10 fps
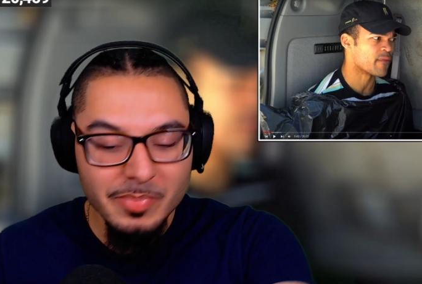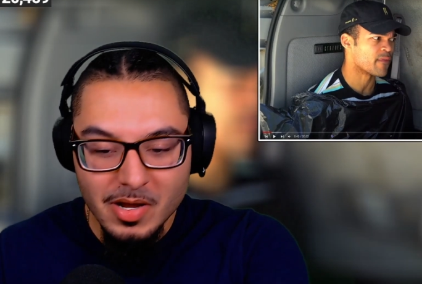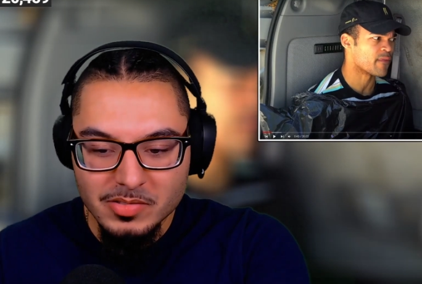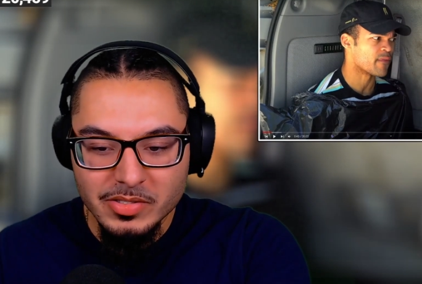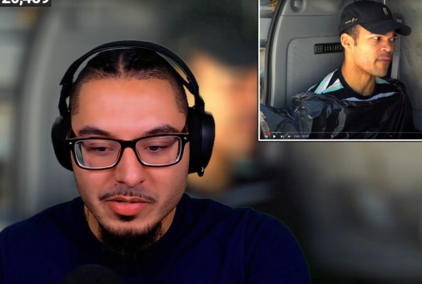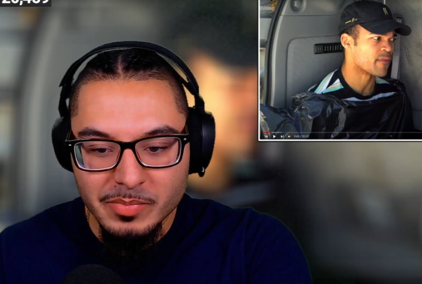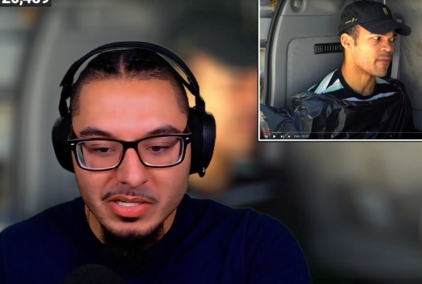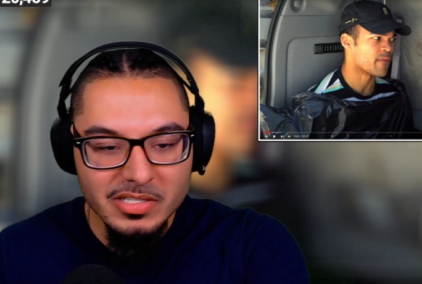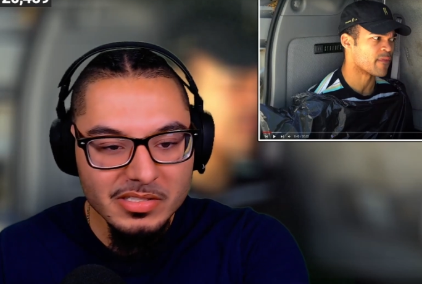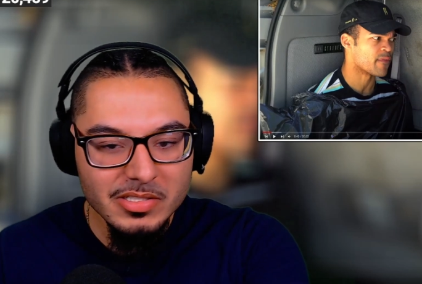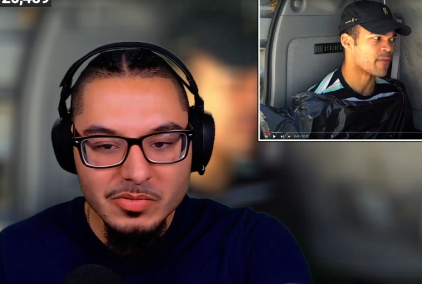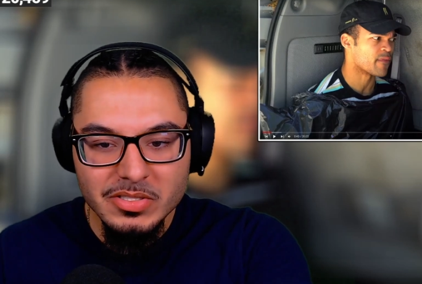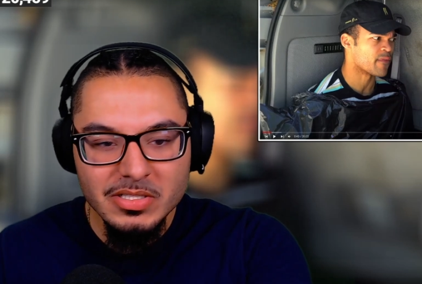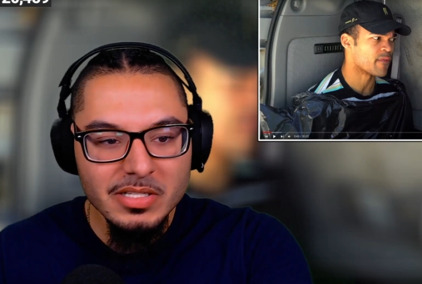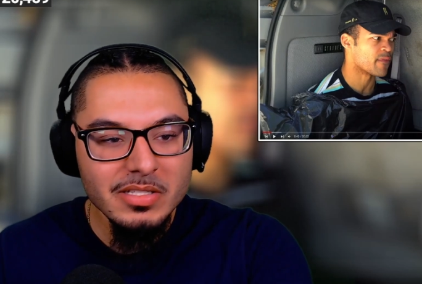Speaker 1: positive, but in a
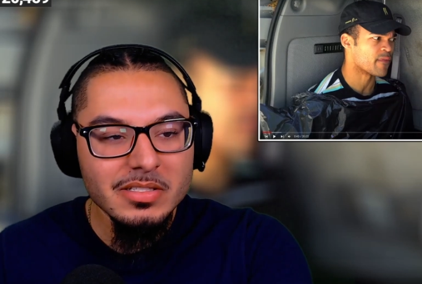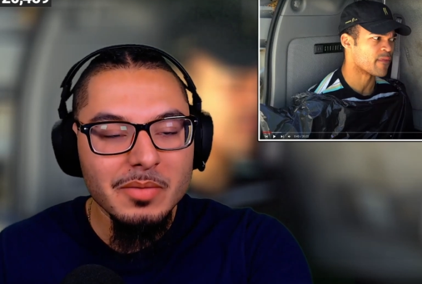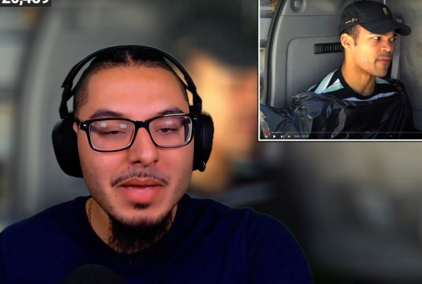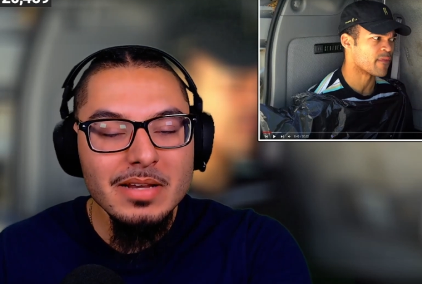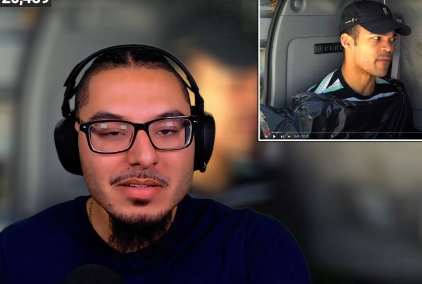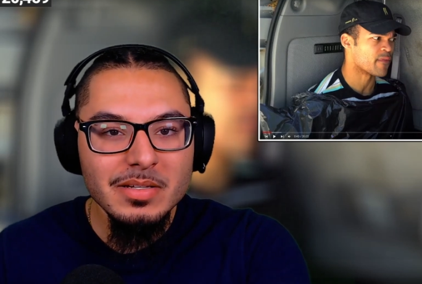situation like this, imagine